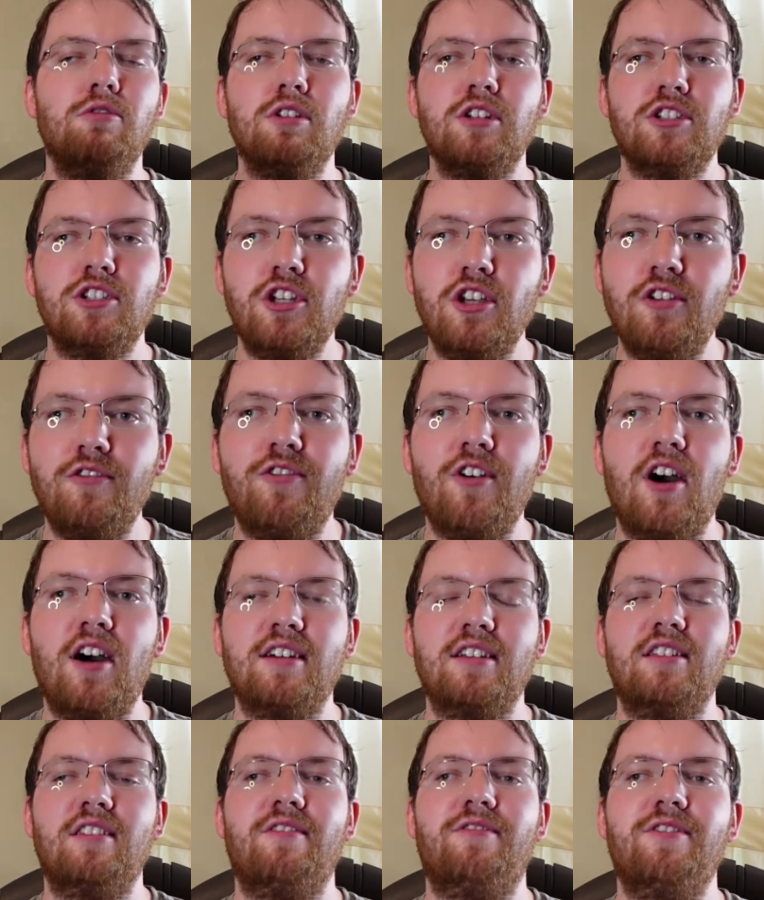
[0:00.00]
Would you
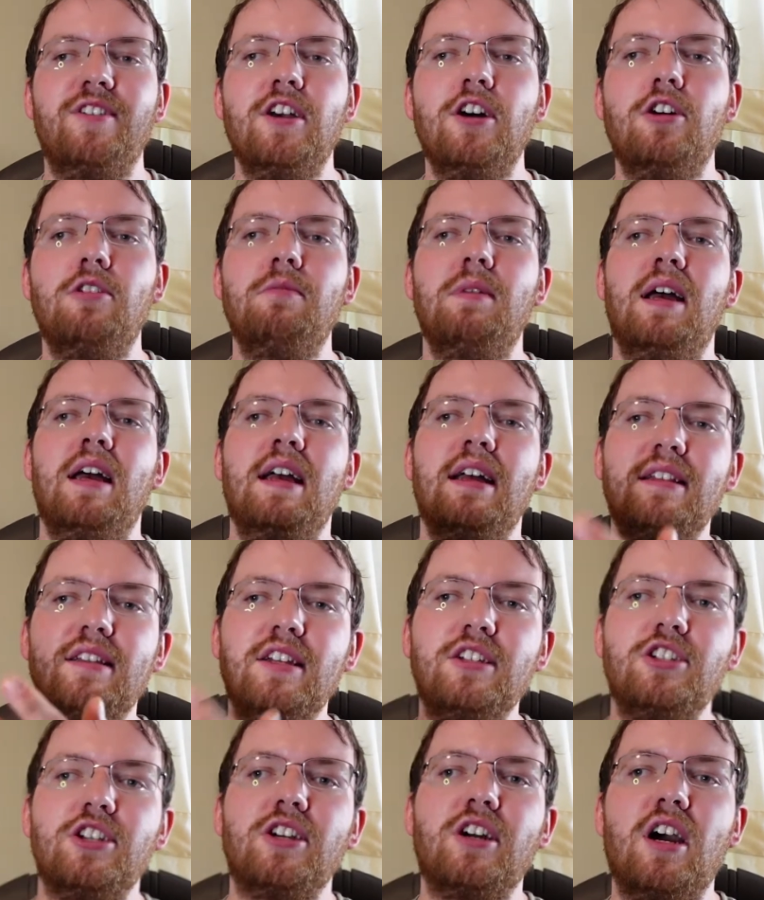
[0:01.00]
follow the film?
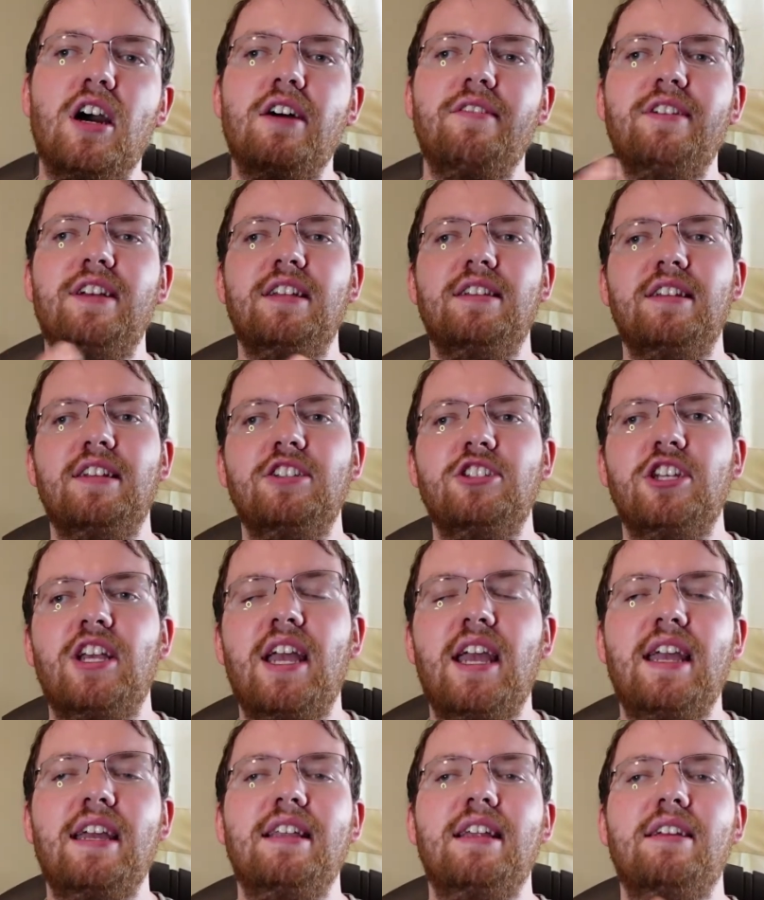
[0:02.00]
Did you love it? Did you
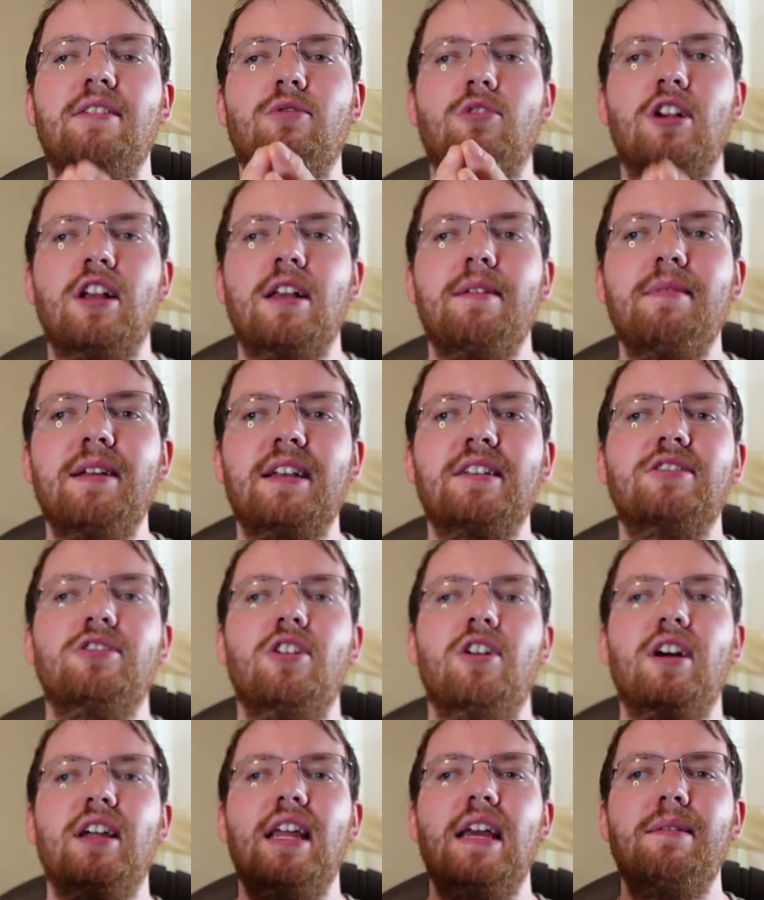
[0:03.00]
hate it? Were you mixed
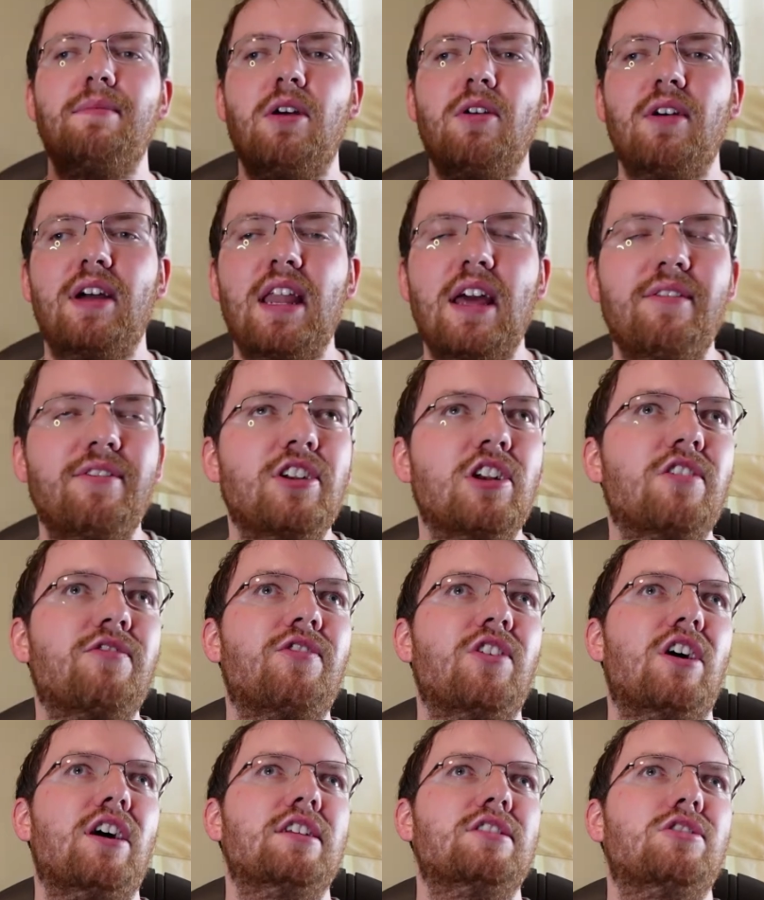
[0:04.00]
on it? But whatever your
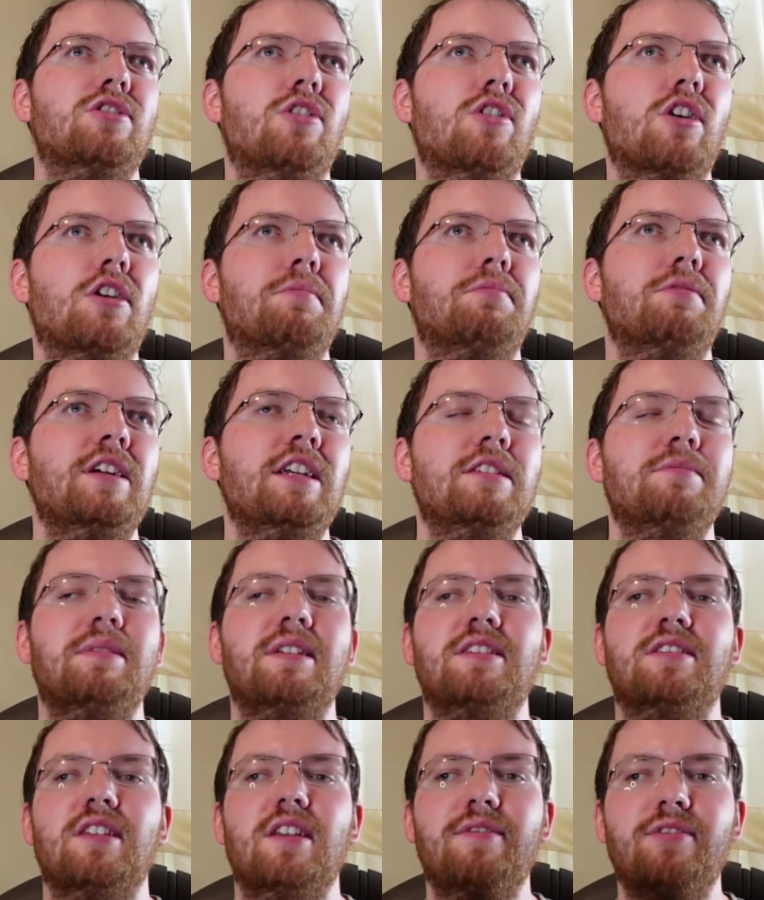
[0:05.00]
thoughts are, please
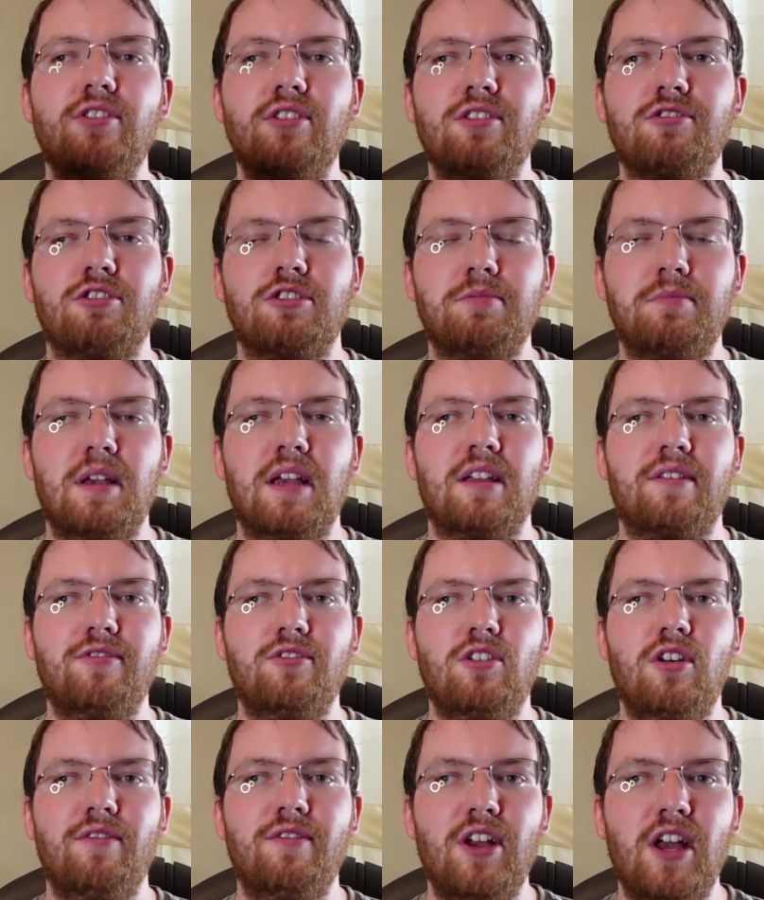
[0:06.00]
be civil and
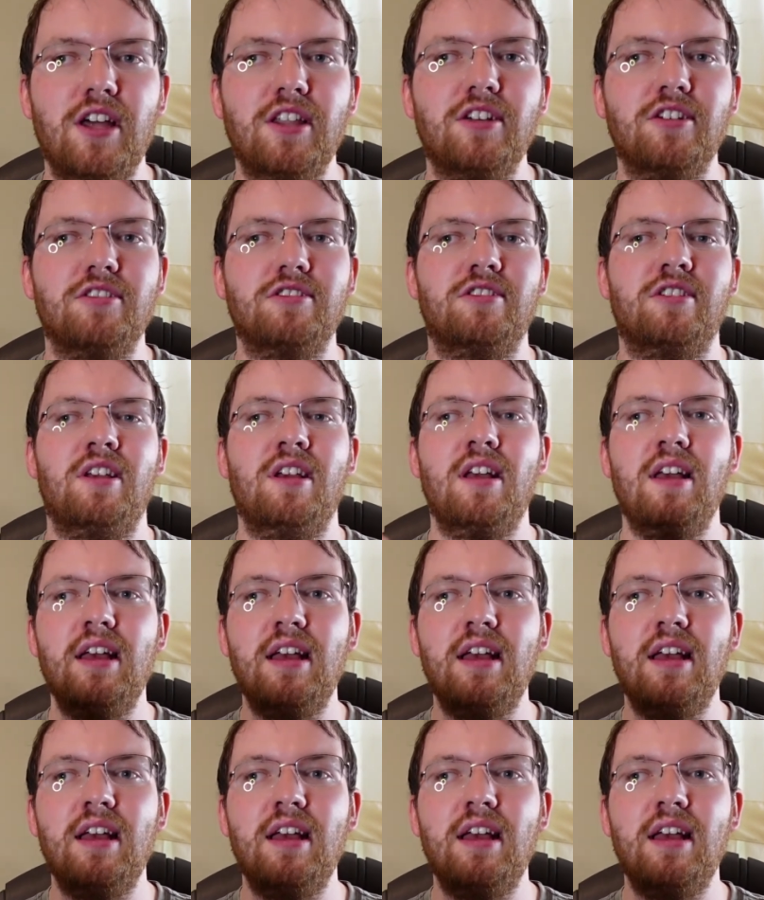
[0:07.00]
respectful of others.